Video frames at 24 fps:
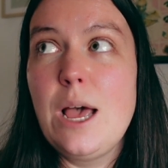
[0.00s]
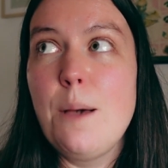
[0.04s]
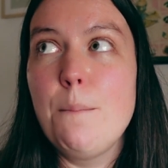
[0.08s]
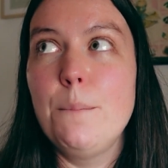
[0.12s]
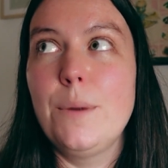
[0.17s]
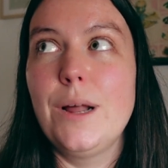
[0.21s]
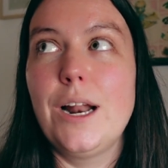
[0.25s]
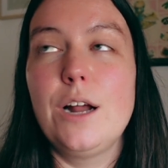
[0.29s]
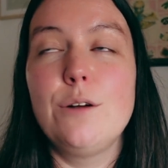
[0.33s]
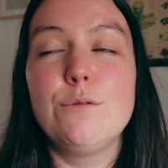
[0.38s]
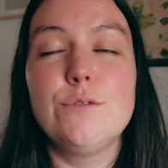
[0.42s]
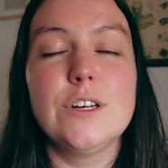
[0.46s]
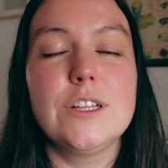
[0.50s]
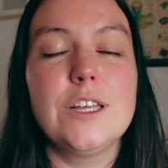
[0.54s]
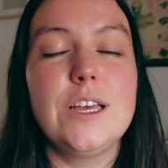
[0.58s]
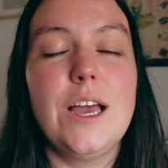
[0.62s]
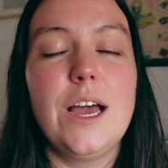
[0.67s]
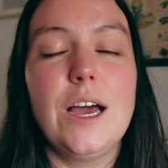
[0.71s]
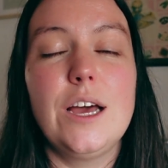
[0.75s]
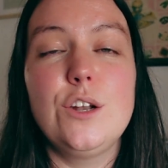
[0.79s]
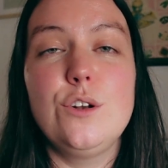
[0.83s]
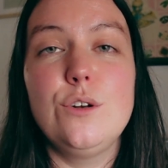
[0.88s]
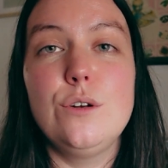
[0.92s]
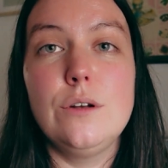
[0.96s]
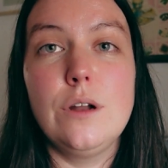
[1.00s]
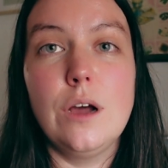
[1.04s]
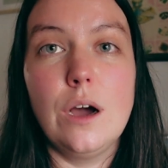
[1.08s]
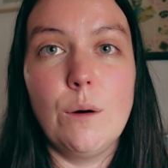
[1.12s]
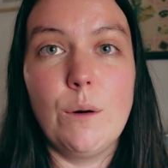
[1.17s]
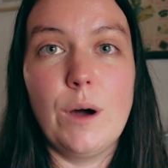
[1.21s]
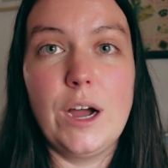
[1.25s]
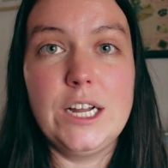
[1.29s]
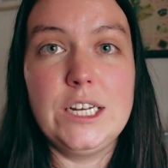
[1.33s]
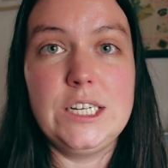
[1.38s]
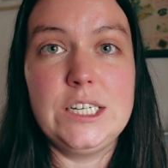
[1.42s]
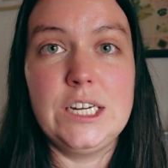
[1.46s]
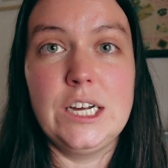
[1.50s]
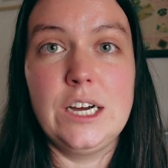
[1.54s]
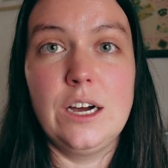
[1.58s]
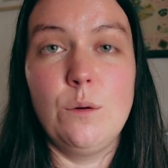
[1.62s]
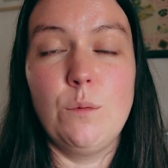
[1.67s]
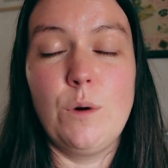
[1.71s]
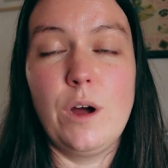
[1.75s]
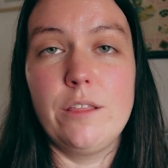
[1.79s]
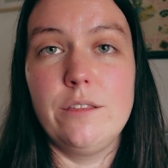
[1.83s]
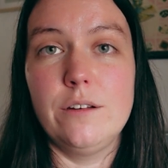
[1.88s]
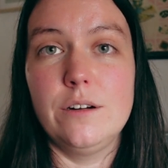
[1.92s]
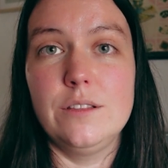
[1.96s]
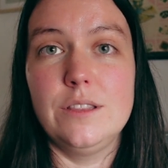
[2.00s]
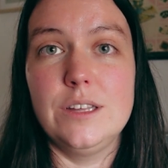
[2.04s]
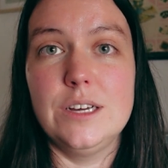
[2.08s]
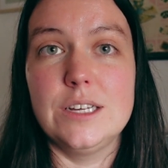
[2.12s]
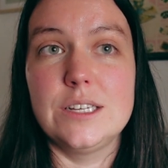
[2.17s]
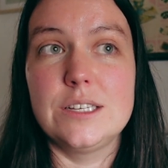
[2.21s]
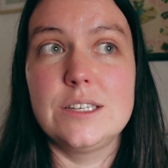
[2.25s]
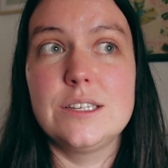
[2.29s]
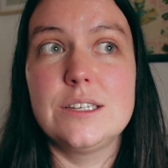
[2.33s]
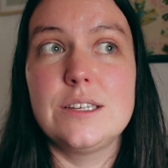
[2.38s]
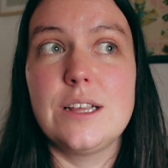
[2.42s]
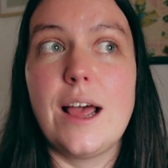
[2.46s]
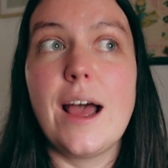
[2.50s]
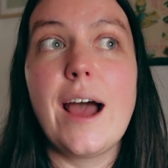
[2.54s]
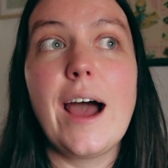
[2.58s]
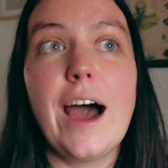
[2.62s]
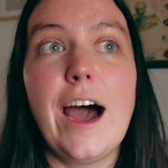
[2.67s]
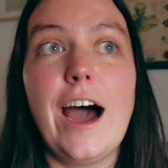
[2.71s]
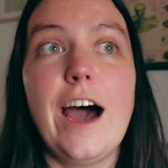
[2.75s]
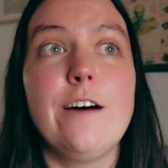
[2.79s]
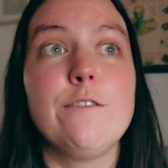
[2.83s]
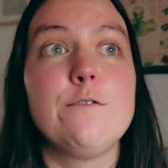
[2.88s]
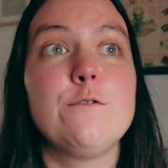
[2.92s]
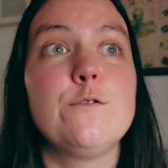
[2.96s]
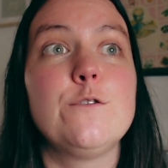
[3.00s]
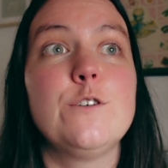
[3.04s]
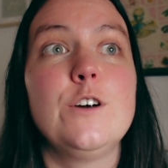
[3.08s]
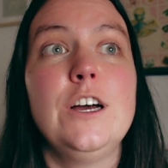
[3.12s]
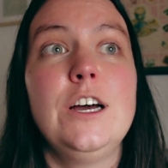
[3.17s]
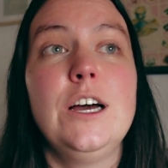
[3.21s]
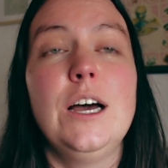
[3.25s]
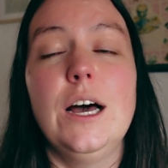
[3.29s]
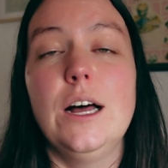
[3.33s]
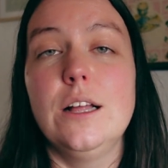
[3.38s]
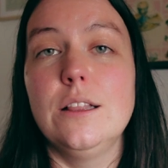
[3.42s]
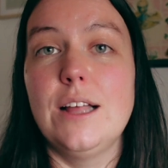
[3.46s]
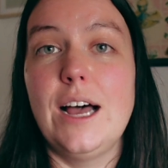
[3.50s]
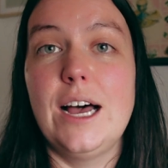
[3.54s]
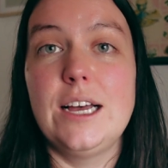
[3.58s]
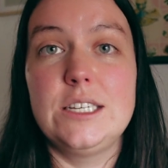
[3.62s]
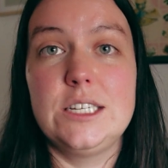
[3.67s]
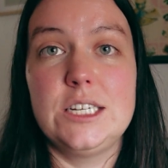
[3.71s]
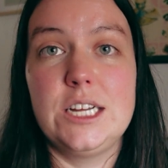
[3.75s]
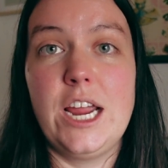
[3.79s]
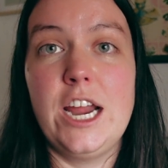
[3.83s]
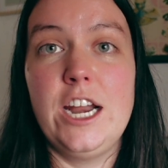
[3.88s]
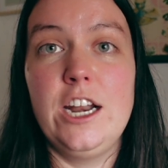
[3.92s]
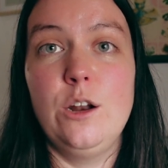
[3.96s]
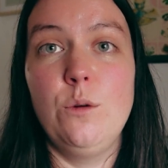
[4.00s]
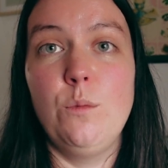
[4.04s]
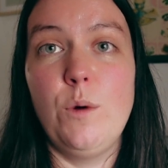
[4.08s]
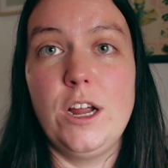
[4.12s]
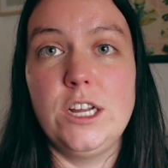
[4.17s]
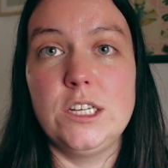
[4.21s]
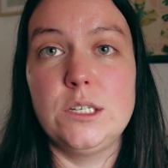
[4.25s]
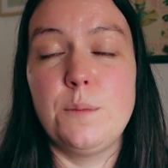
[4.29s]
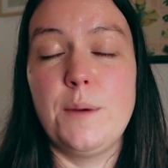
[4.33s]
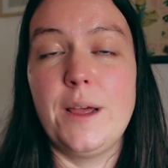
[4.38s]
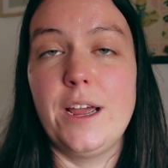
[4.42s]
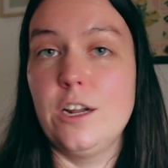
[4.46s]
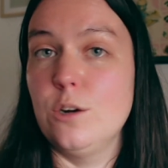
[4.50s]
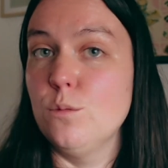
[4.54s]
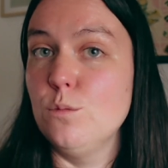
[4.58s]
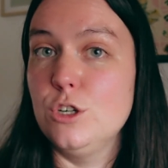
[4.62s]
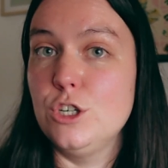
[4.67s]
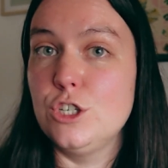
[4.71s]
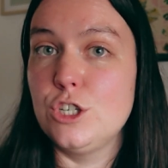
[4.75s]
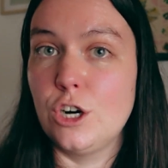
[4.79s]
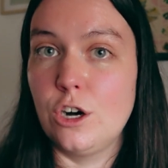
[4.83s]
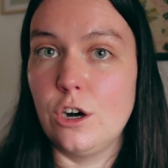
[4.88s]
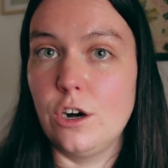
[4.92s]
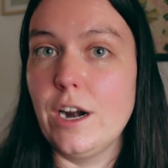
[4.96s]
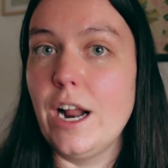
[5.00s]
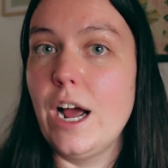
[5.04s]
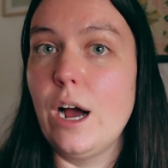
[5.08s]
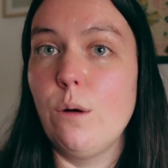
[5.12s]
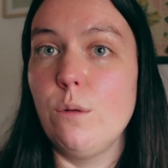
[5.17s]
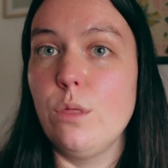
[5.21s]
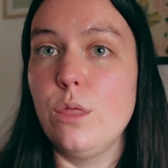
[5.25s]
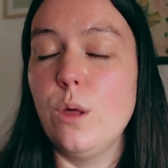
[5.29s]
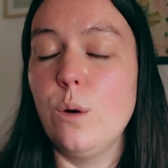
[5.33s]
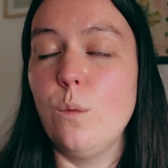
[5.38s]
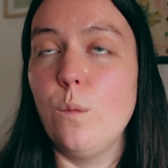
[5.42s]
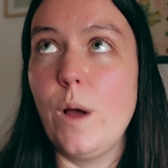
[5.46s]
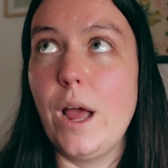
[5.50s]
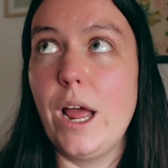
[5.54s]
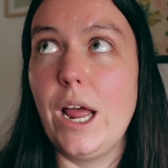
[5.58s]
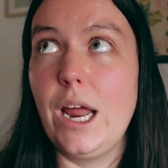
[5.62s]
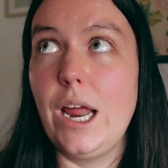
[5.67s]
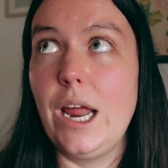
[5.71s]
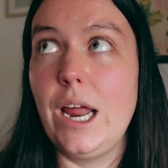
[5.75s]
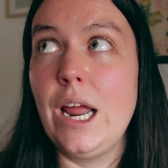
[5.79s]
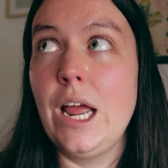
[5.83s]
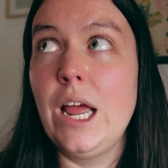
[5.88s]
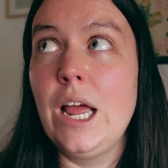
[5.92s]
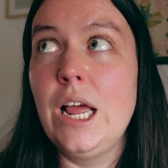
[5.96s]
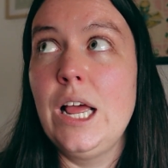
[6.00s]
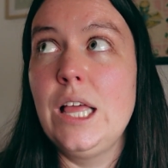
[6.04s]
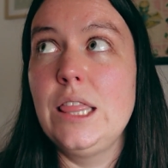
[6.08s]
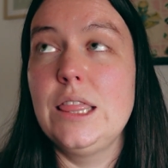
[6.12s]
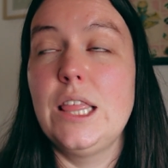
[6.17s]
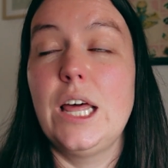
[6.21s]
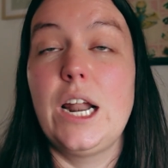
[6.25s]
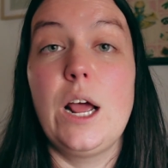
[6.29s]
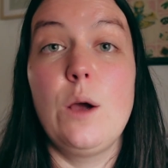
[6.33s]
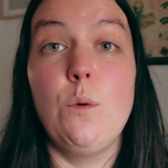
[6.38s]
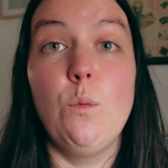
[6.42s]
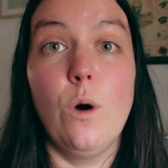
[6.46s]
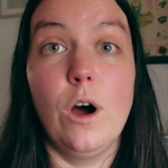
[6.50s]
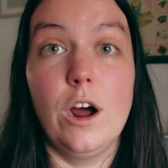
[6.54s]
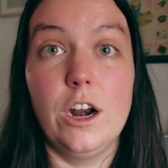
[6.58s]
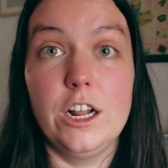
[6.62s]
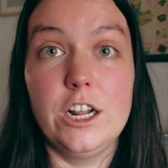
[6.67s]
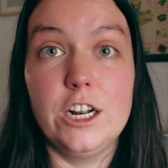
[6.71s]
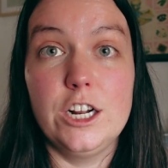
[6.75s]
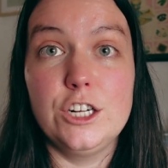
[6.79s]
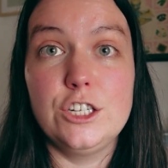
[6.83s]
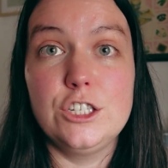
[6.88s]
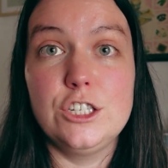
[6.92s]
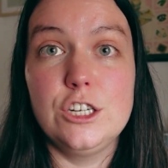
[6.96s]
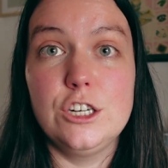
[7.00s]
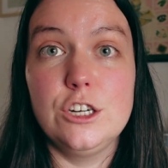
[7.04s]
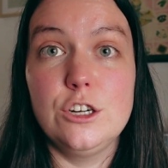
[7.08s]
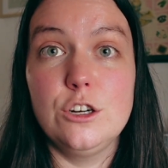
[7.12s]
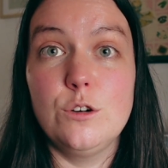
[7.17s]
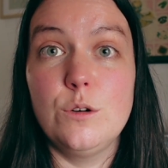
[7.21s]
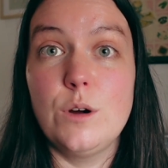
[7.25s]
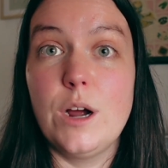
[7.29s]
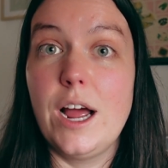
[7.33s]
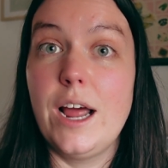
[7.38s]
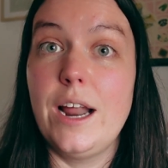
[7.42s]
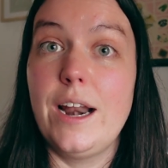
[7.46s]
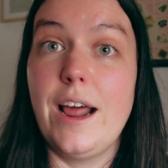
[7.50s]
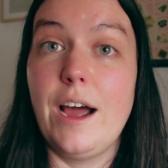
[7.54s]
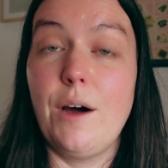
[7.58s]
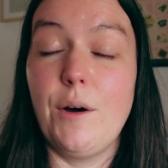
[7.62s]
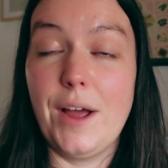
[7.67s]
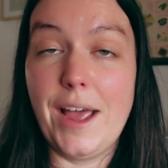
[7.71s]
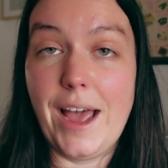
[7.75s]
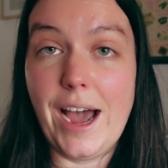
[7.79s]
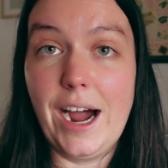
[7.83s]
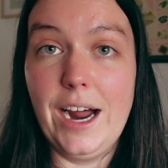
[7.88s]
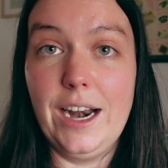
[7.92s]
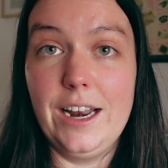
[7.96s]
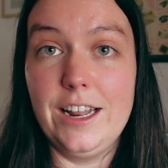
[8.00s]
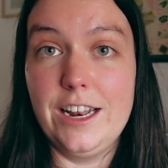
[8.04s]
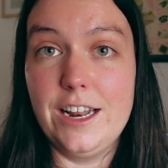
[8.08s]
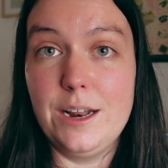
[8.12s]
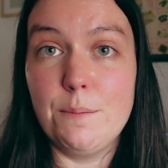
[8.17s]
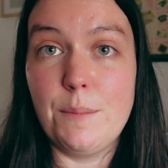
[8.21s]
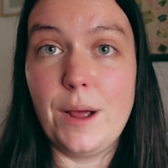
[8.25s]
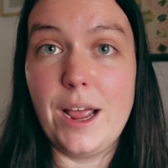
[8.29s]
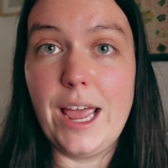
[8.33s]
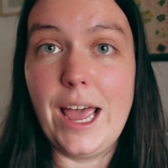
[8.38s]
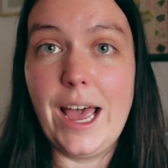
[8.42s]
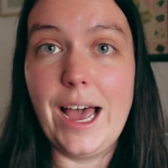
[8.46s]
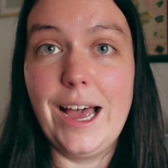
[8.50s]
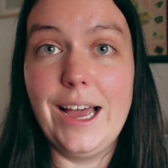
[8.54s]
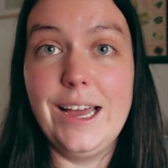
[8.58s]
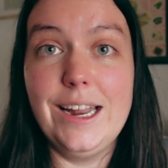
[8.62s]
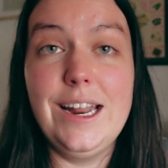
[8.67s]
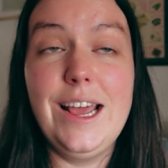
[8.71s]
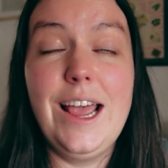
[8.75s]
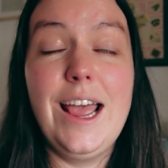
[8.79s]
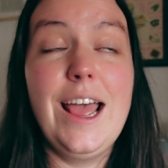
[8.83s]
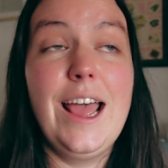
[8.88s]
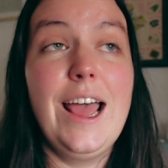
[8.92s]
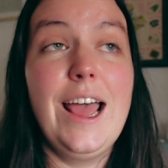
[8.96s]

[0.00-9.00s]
but I really had no idea whether this half elasticated waistband would turn out the way that I wanted it to and how I had it in my head.